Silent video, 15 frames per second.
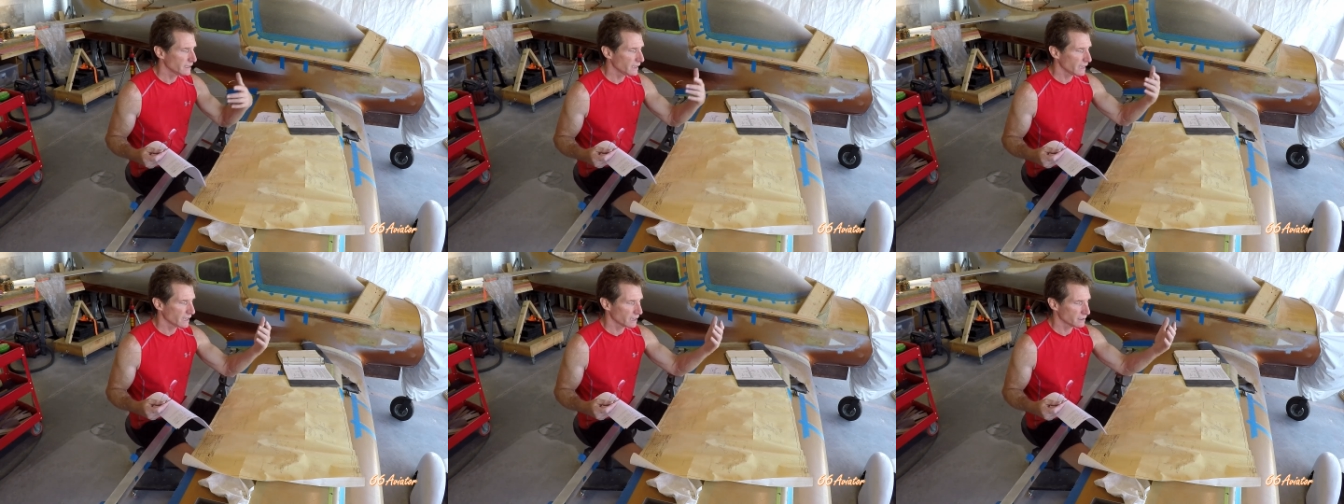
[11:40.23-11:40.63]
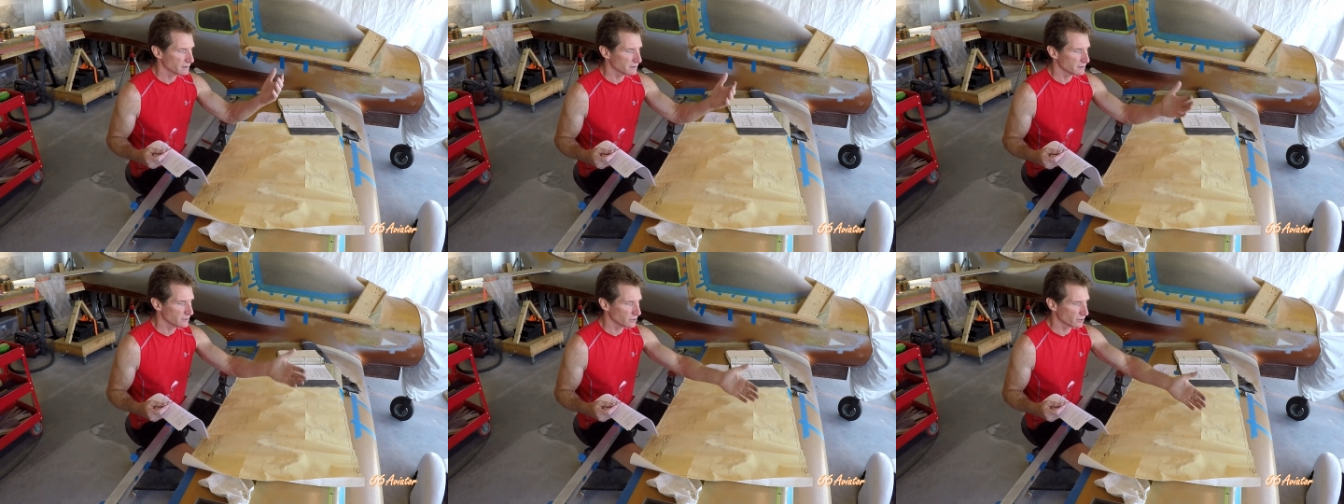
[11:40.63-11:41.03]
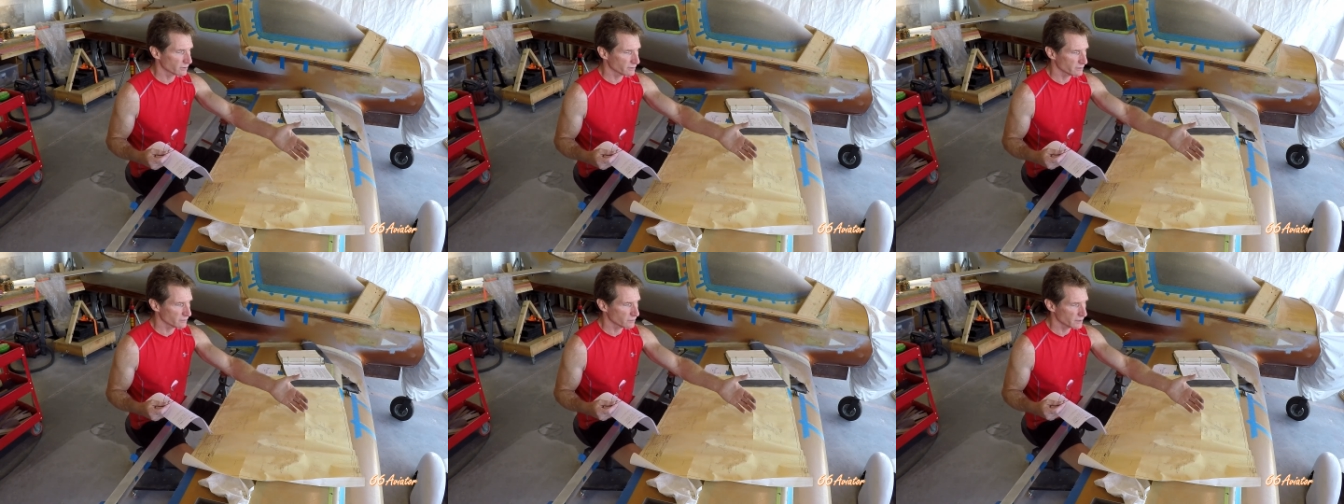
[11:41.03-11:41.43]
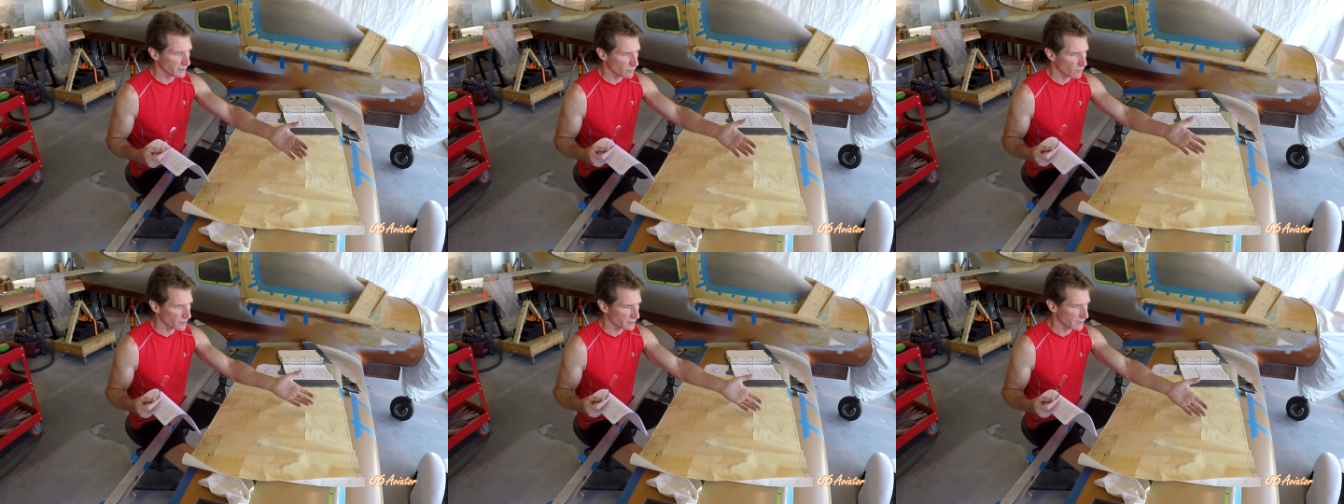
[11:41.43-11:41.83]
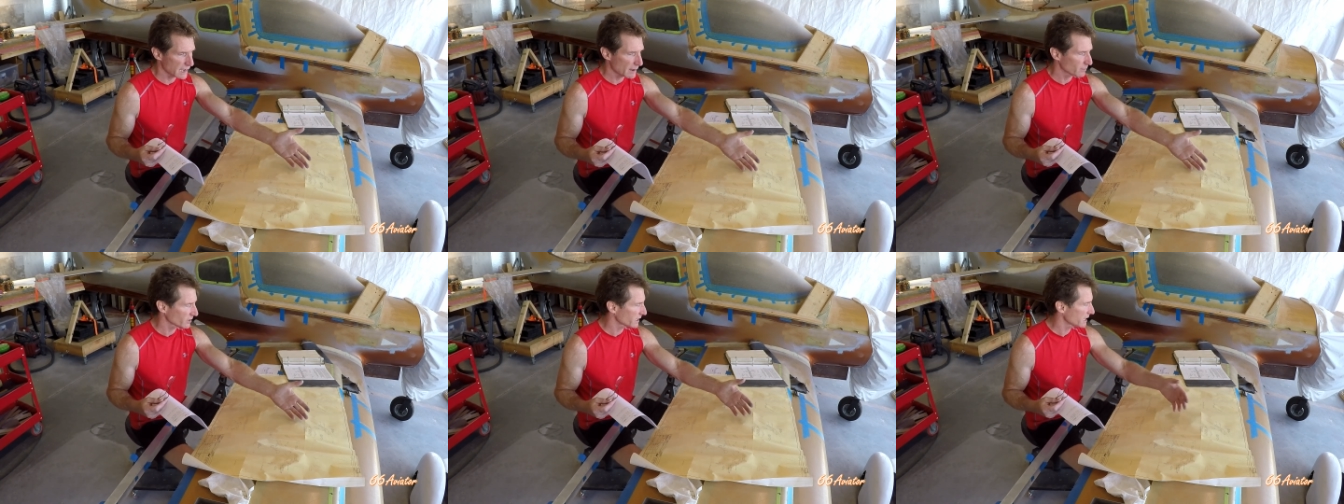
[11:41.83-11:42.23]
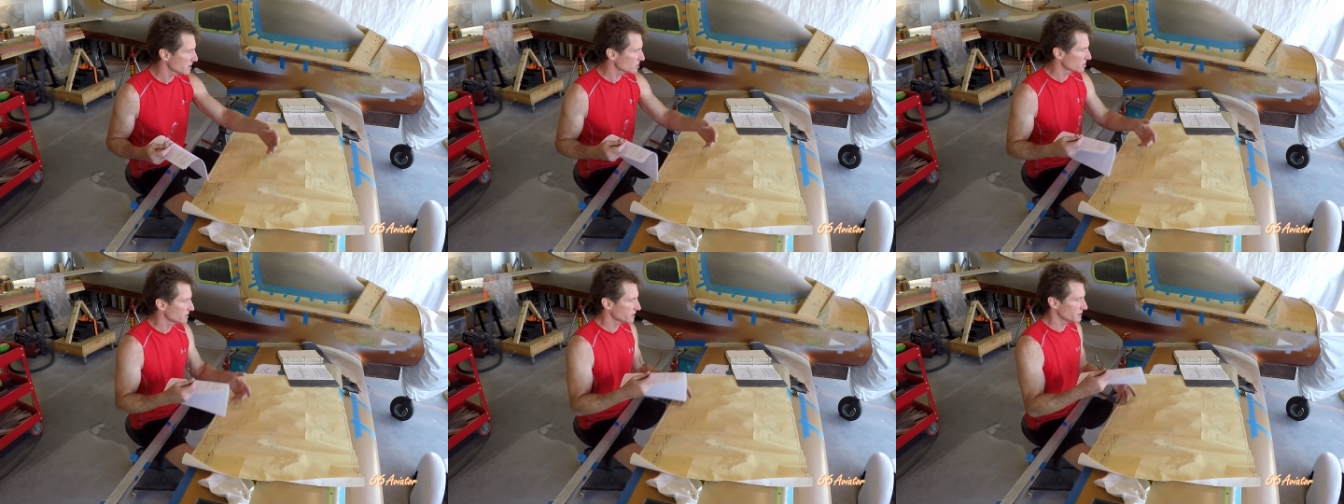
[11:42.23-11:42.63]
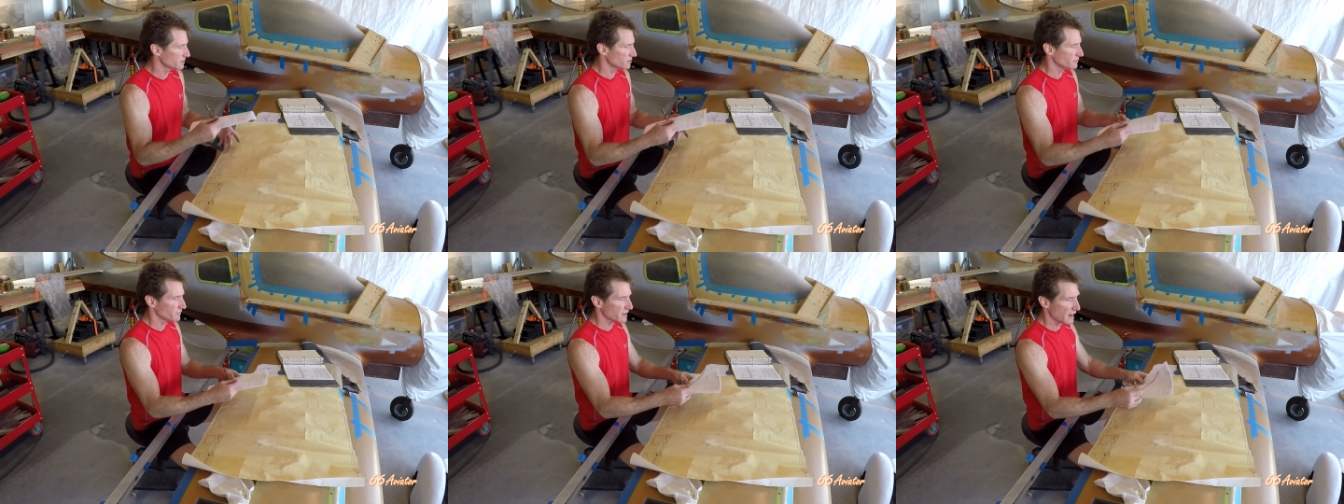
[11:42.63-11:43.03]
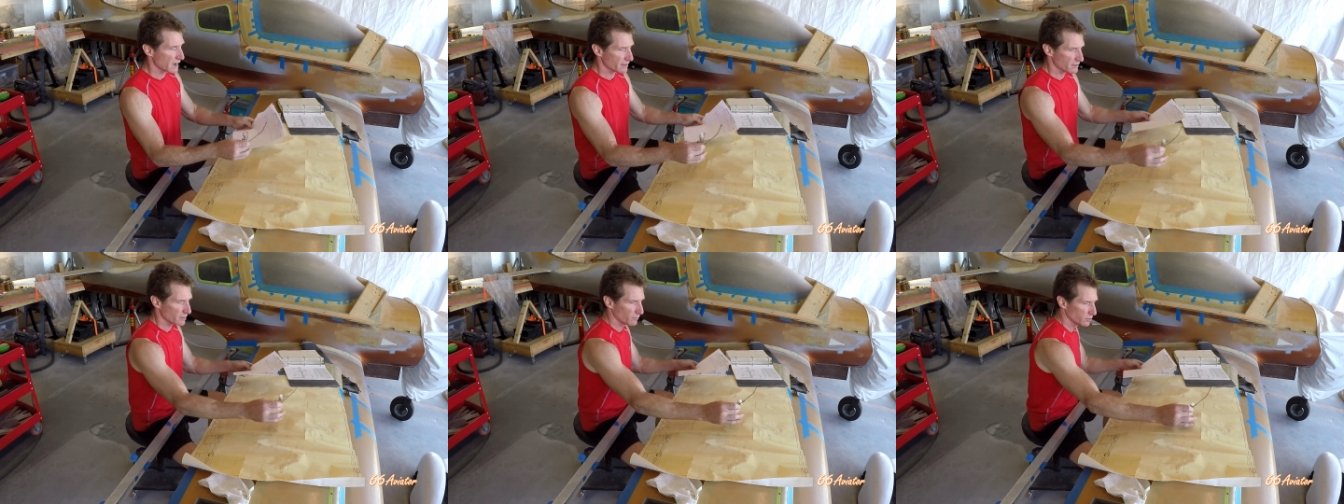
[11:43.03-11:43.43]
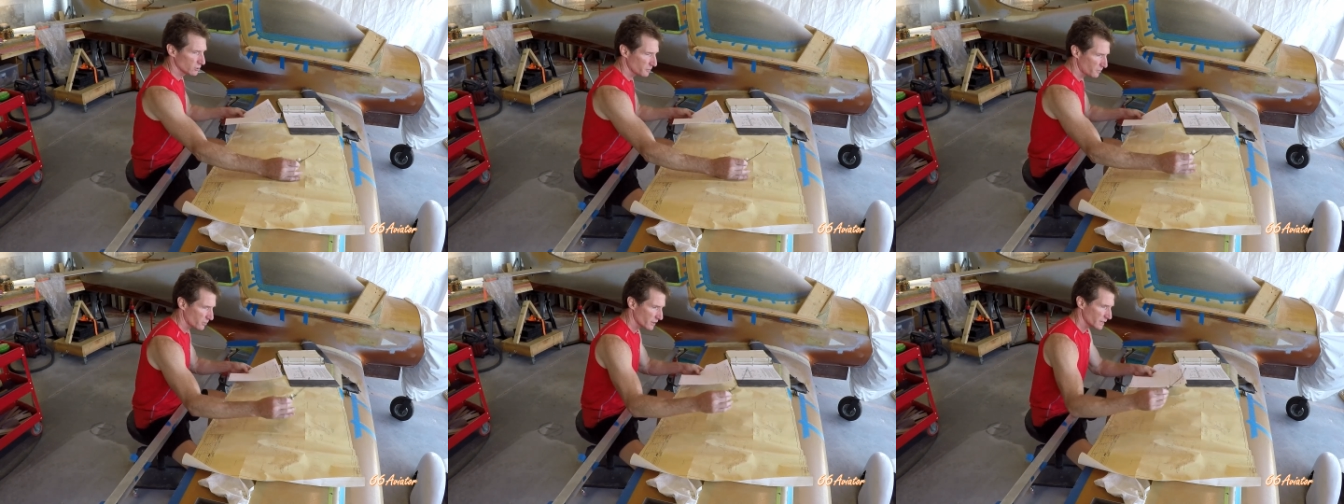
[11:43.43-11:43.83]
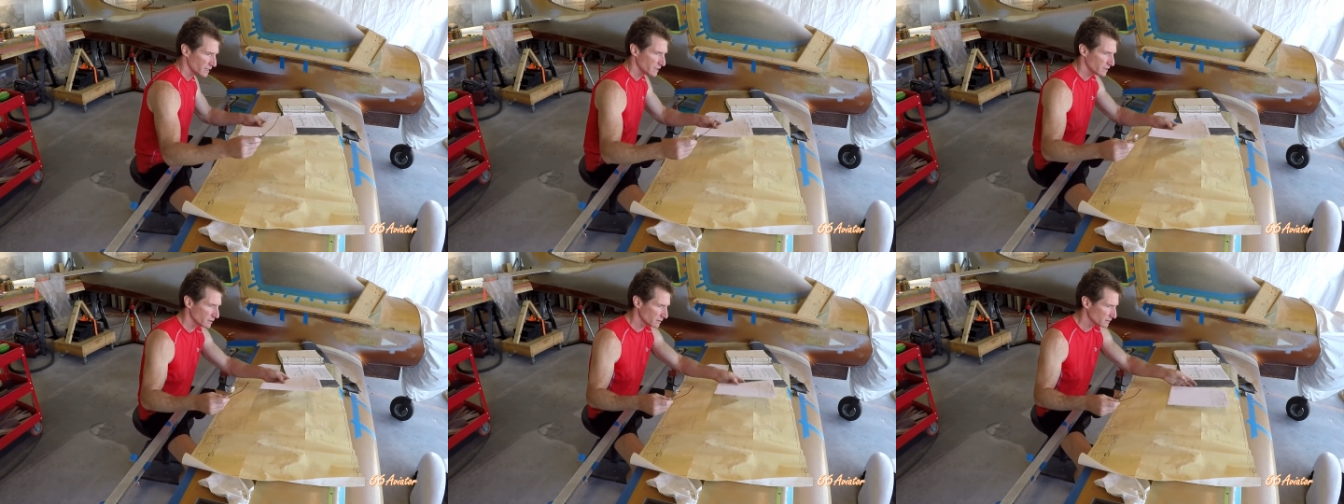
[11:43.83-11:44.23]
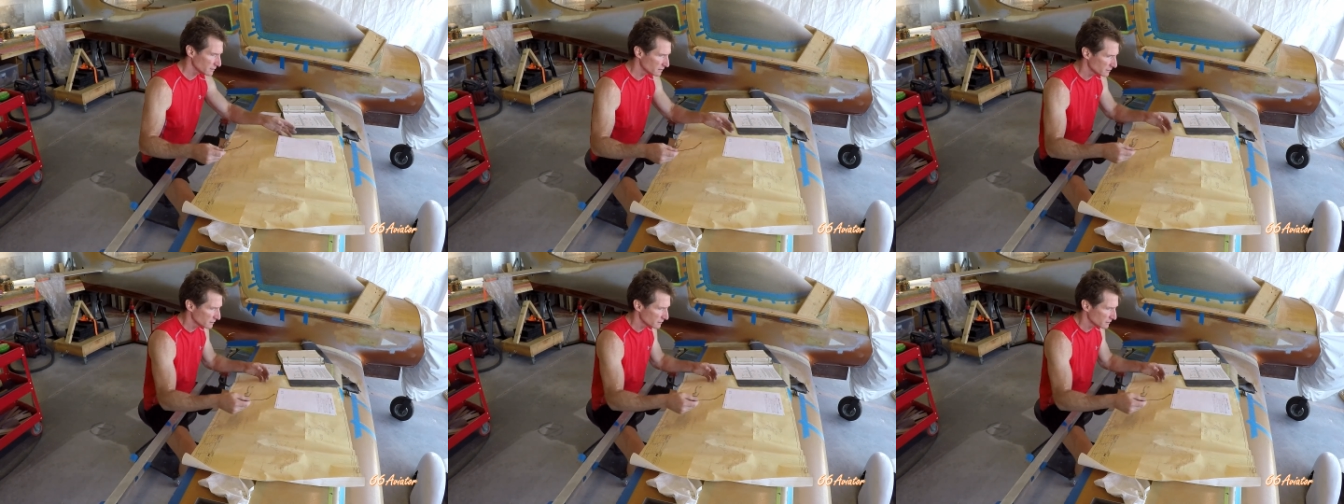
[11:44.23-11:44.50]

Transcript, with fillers: and you know the, what the application is. You've got the blueprint here.